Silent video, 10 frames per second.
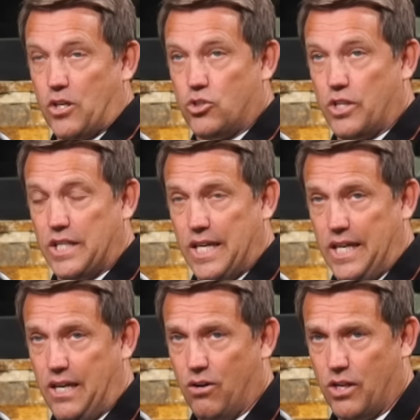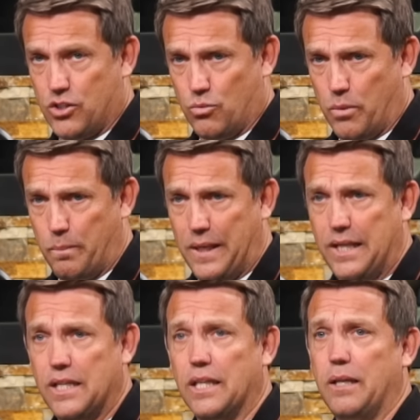so that they hear us
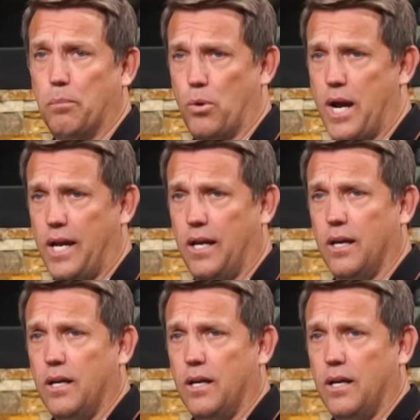repeatedly pray.